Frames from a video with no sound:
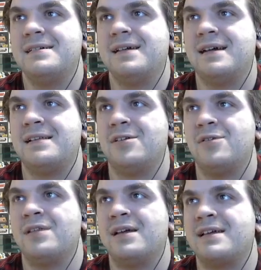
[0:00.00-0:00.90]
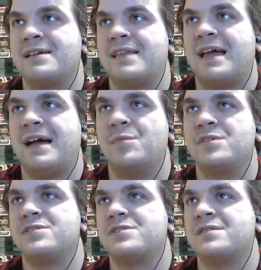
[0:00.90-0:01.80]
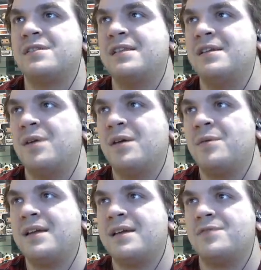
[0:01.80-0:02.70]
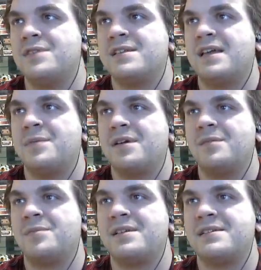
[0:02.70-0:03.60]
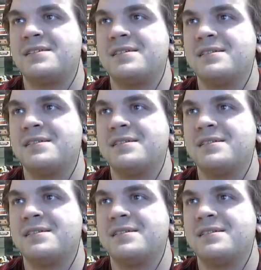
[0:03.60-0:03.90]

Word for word: I don't like how much leeway we give these gaming companies.